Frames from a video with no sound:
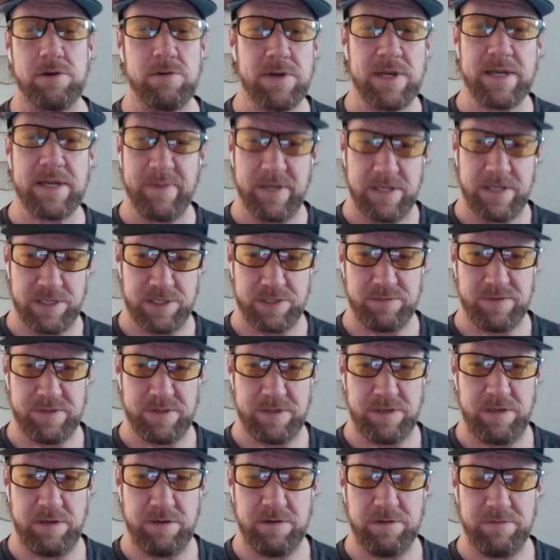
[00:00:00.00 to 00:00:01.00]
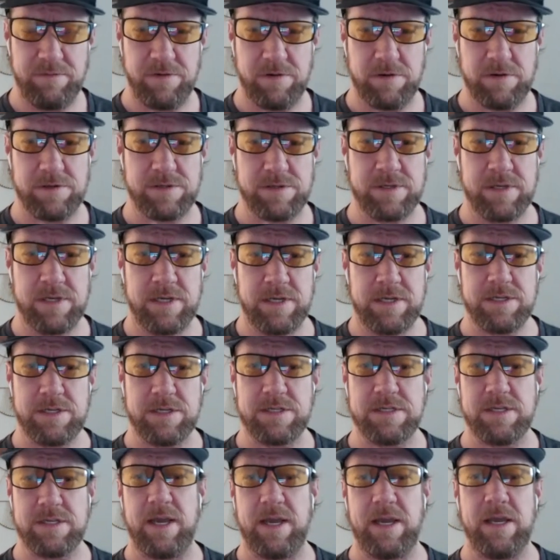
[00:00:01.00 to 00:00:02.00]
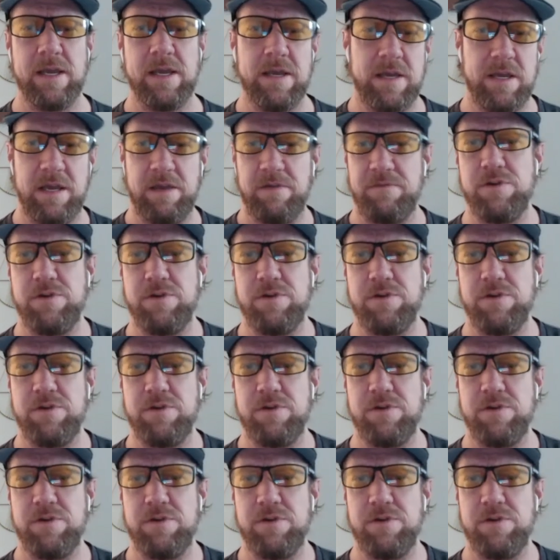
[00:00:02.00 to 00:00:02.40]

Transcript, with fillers: agreements with the universe to say,